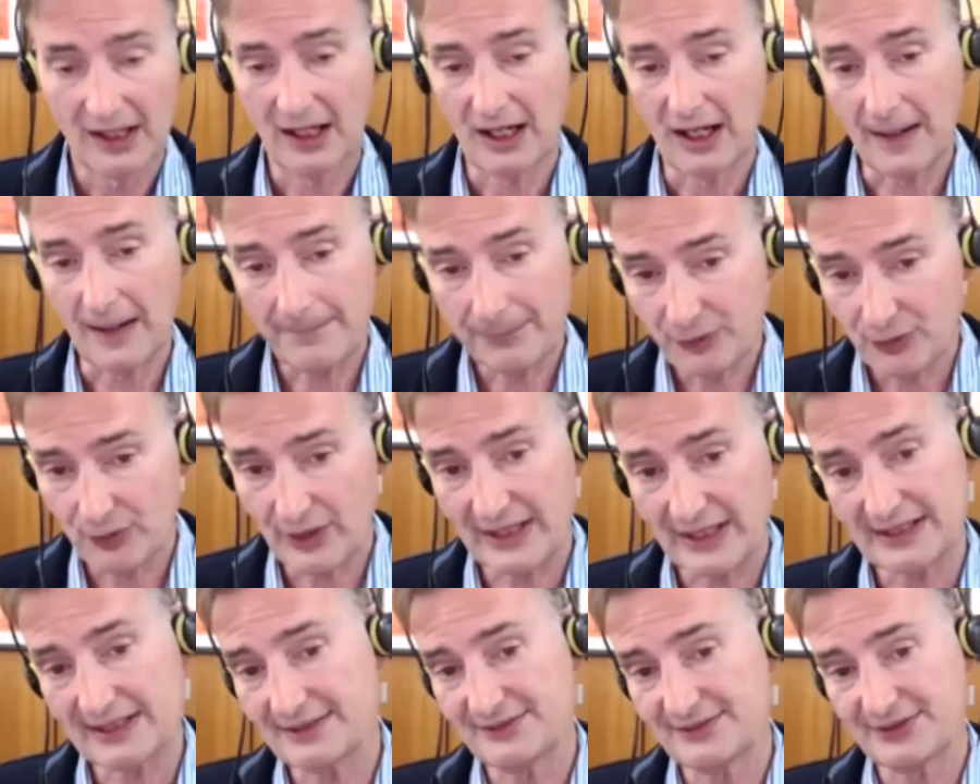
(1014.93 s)

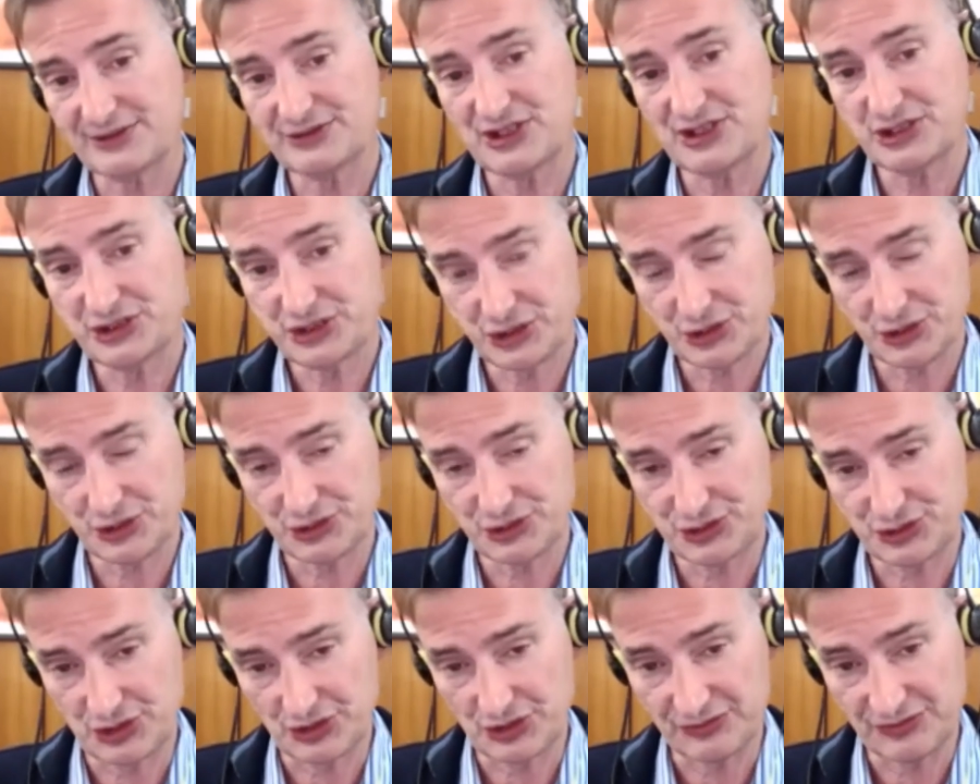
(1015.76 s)
upgrading their digital
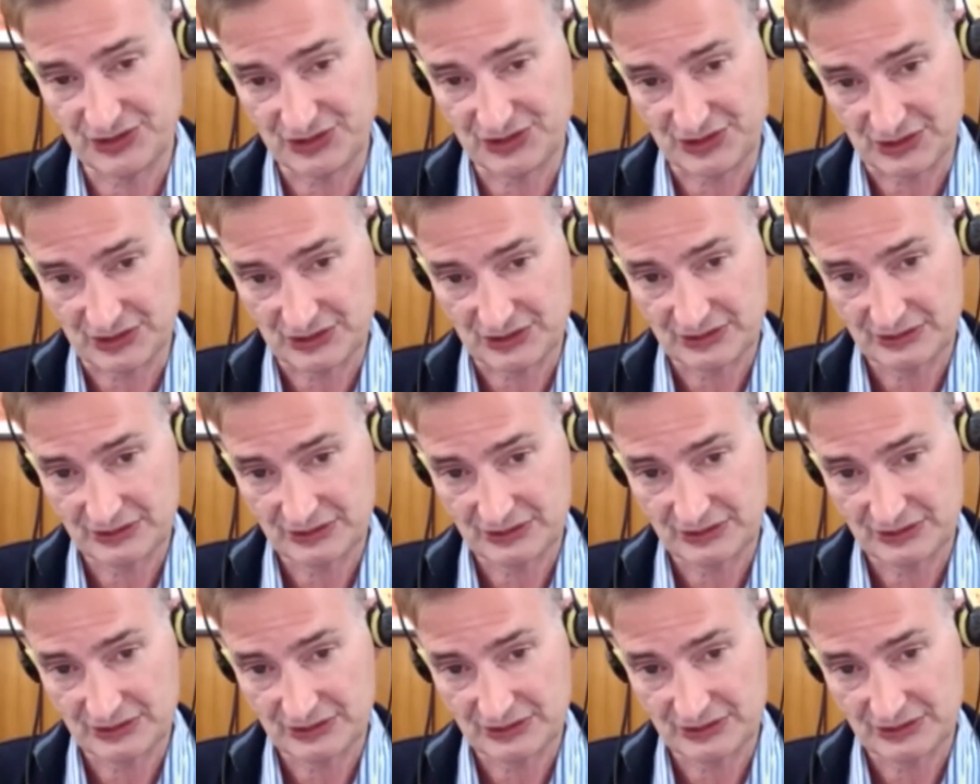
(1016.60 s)
services.